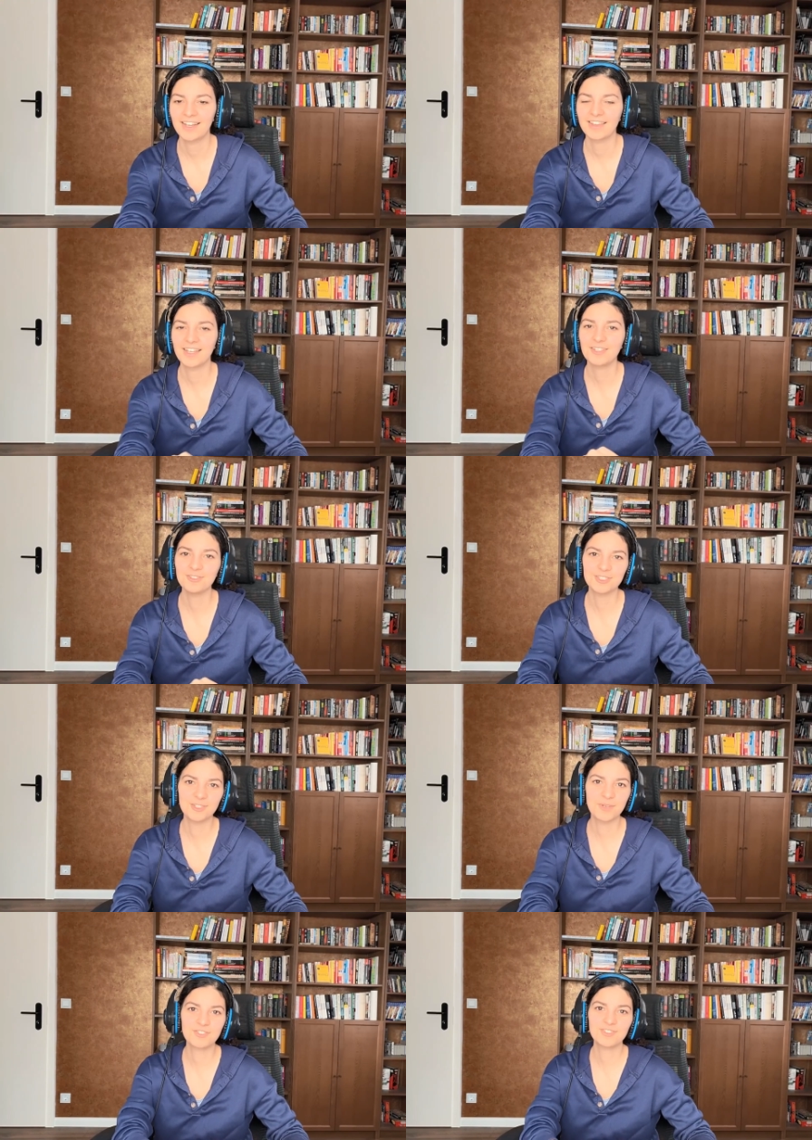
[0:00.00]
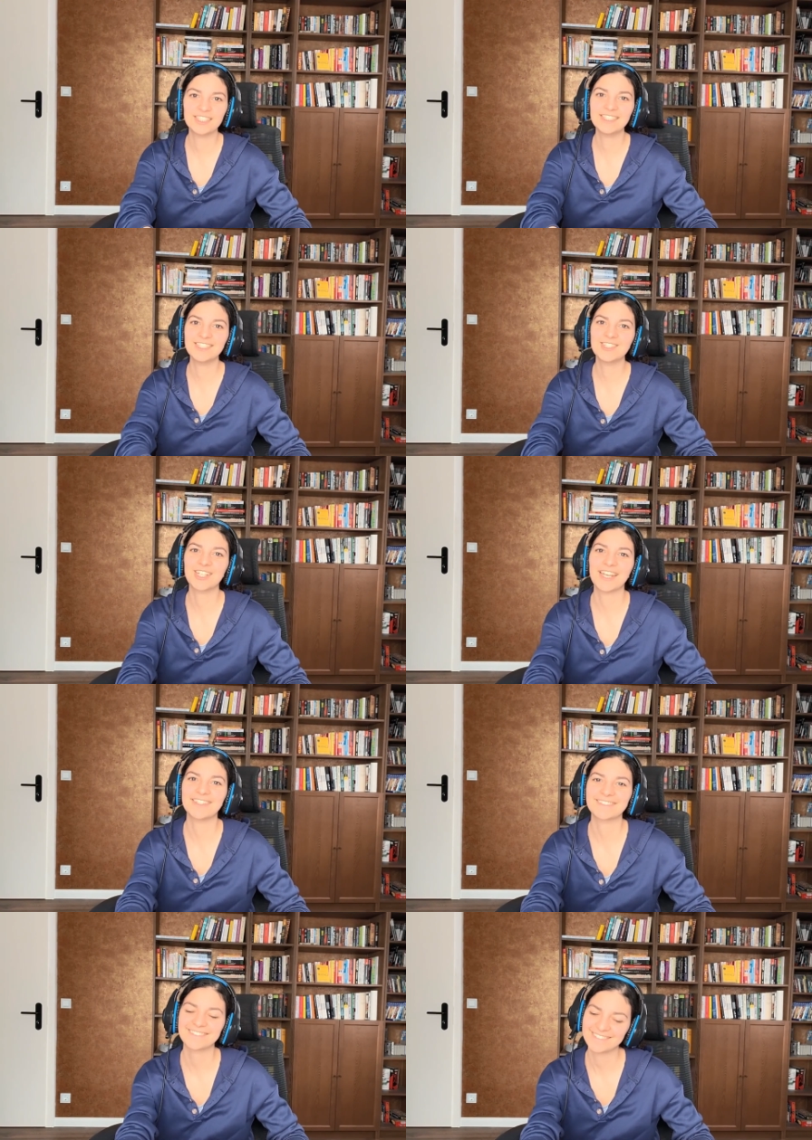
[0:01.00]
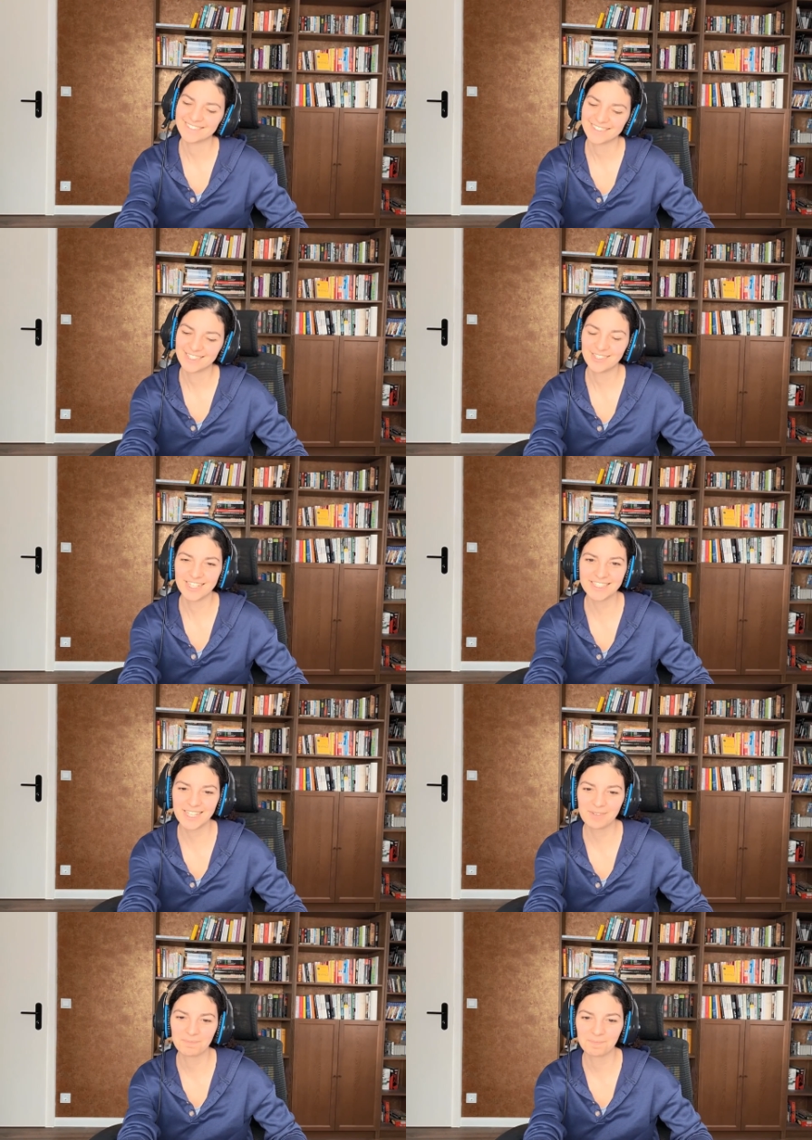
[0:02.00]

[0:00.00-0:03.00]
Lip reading: Thank you all so much for listening today. See you next time.